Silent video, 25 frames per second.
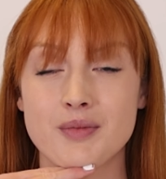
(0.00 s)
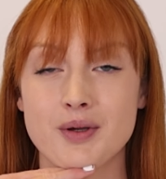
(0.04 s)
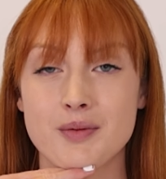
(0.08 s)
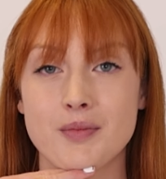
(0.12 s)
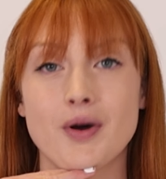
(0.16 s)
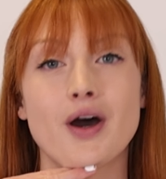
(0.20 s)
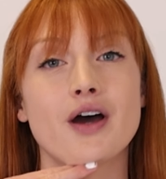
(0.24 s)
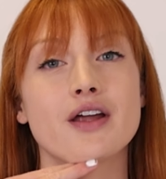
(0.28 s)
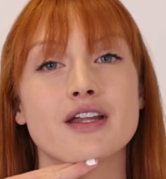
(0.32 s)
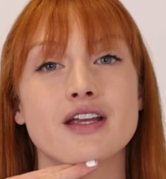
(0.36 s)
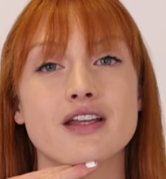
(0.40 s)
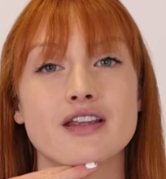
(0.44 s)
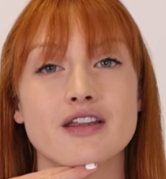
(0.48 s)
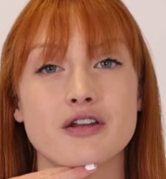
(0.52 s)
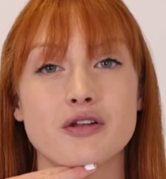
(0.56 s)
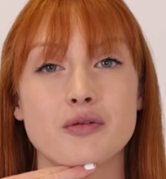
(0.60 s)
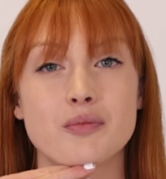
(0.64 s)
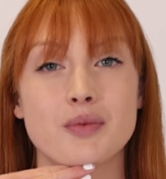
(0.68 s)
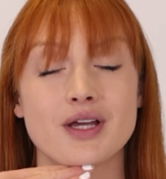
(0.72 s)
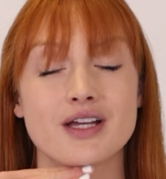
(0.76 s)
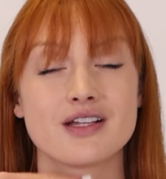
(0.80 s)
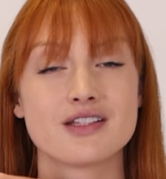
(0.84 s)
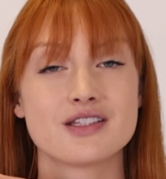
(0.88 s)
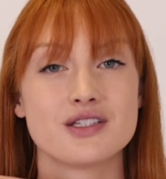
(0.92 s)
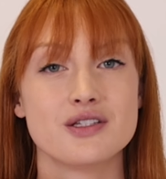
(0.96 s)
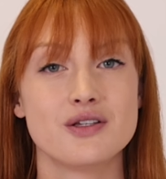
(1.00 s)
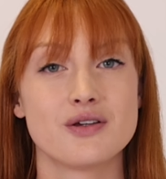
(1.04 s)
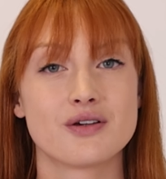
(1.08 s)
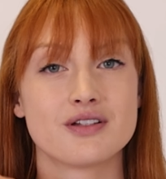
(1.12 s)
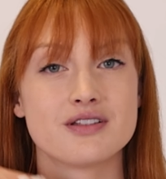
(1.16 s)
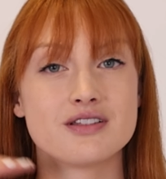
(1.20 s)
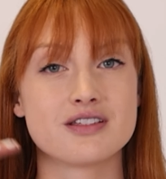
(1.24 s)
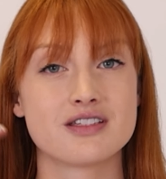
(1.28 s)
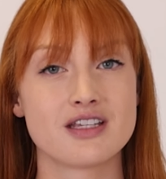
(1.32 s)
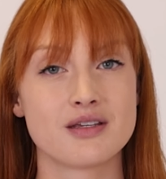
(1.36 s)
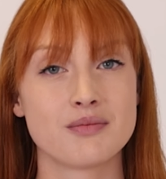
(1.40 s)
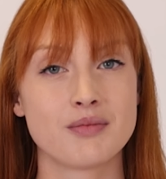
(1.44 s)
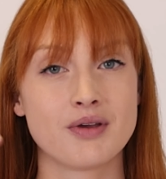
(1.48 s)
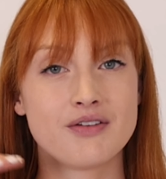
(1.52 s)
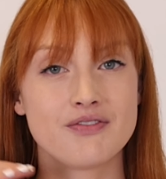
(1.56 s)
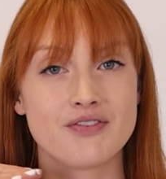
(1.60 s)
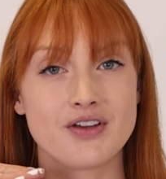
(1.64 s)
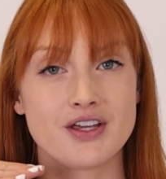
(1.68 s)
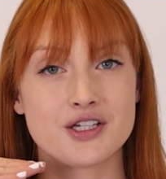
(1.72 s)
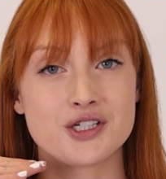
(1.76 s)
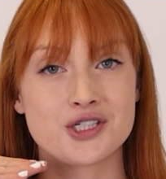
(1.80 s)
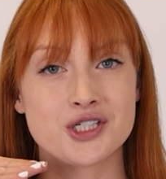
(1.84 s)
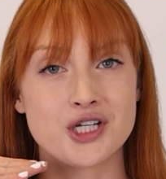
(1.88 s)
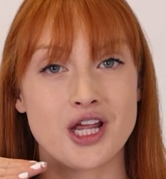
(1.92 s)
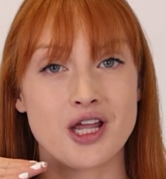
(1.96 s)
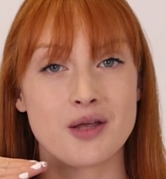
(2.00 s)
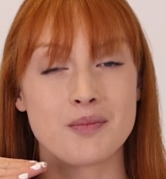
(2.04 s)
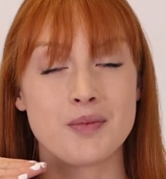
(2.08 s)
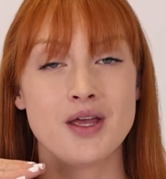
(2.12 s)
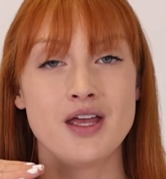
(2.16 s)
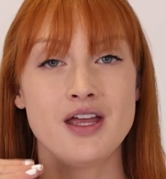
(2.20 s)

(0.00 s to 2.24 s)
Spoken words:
my body a little bit so you can see my face shape,